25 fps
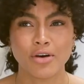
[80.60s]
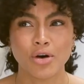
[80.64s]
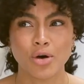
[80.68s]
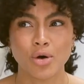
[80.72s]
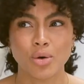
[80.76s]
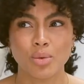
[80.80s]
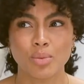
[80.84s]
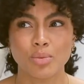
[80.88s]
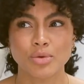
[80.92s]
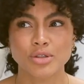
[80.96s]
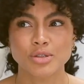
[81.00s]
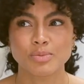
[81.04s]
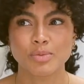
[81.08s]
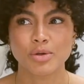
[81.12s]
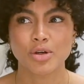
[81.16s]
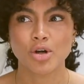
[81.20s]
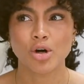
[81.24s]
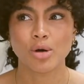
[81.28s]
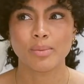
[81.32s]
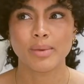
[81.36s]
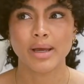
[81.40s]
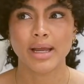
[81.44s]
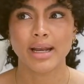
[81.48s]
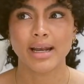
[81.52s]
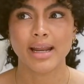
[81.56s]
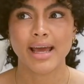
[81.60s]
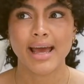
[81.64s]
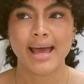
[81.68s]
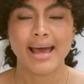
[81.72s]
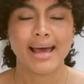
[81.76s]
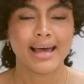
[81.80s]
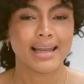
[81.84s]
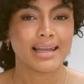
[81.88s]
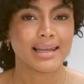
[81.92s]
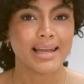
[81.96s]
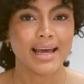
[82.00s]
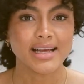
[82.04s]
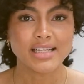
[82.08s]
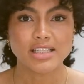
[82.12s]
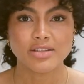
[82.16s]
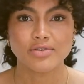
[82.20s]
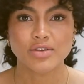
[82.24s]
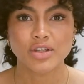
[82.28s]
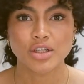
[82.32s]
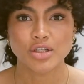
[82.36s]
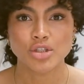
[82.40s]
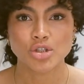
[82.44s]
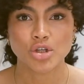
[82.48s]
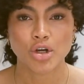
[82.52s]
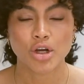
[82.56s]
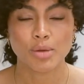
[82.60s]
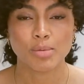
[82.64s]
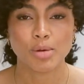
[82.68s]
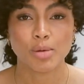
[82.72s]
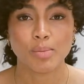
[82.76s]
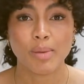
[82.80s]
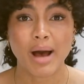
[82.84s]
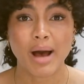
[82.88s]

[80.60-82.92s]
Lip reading: phone was becoming less of an enjoyable